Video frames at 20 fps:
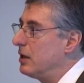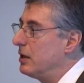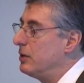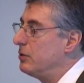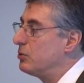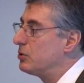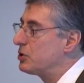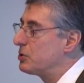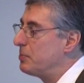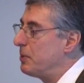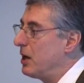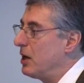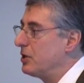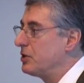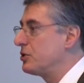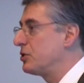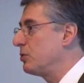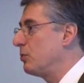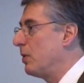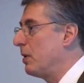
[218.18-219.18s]
in
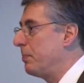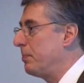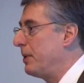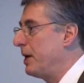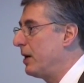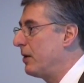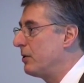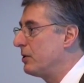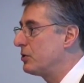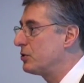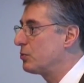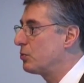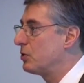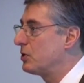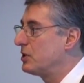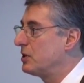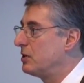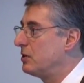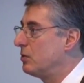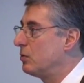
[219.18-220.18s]
response to what parents
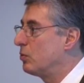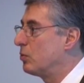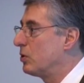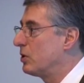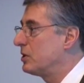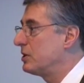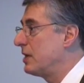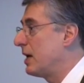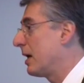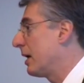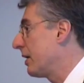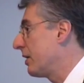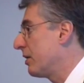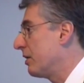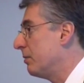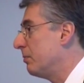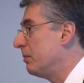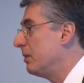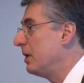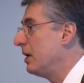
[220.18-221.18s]
were telling
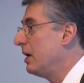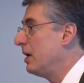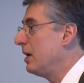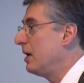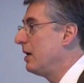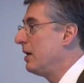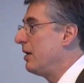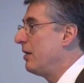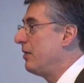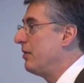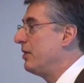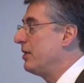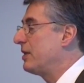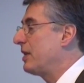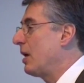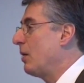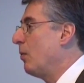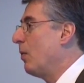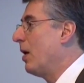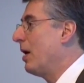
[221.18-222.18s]
them, that
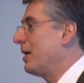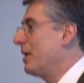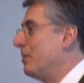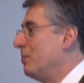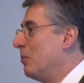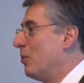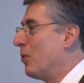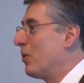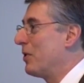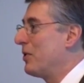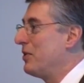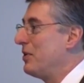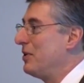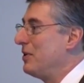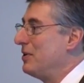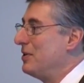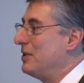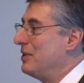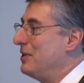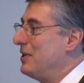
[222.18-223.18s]
they wanted more
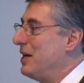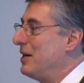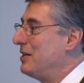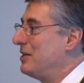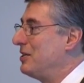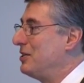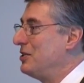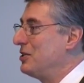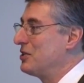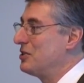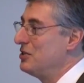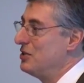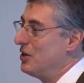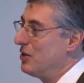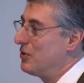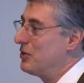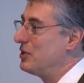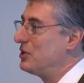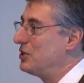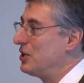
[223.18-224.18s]
than to just
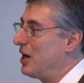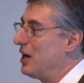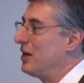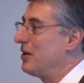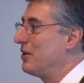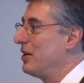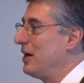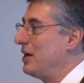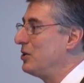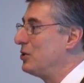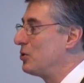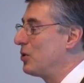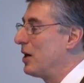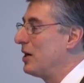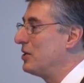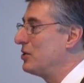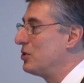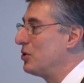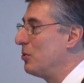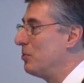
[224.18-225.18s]
know the child had
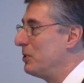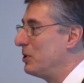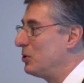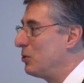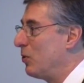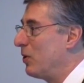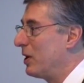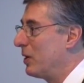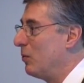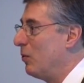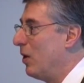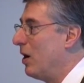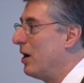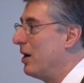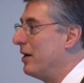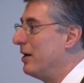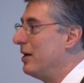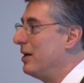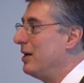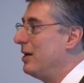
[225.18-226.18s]
trisomy
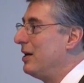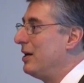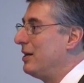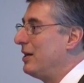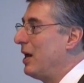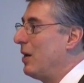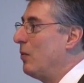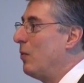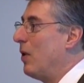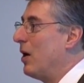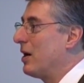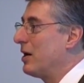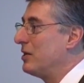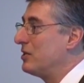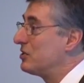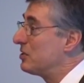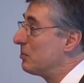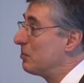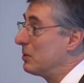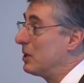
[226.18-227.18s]
21. They
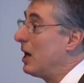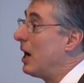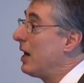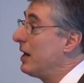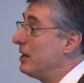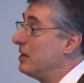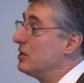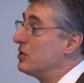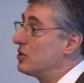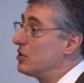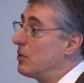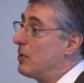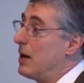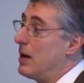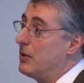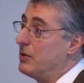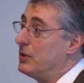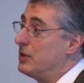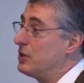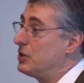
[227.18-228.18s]
wanted some guidance
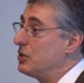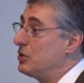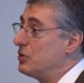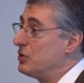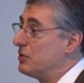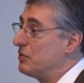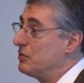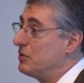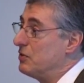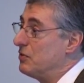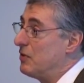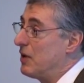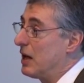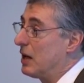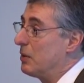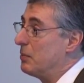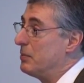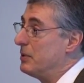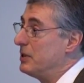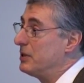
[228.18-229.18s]
around issues of
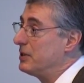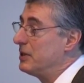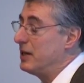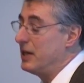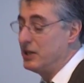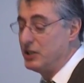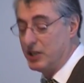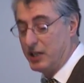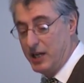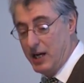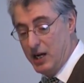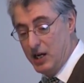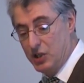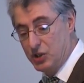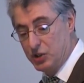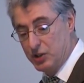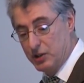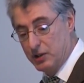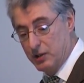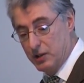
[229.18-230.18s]
development and
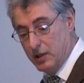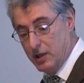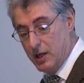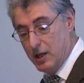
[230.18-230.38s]
education.